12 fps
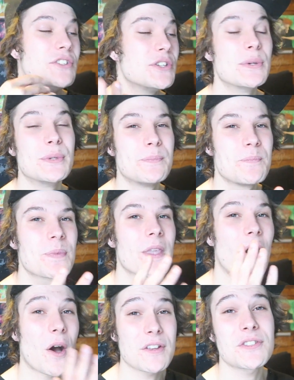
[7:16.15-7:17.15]
dude,
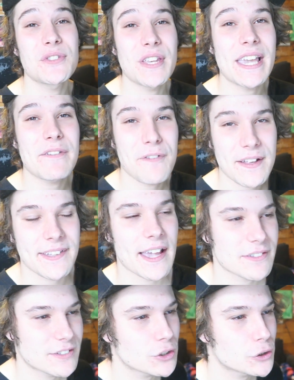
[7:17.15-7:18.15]
Honestly,
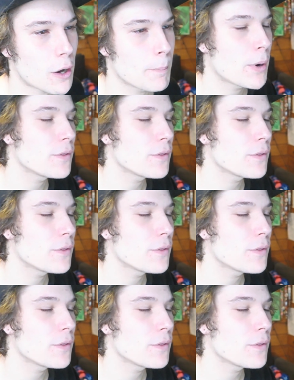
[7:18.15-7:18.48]
fantastic job,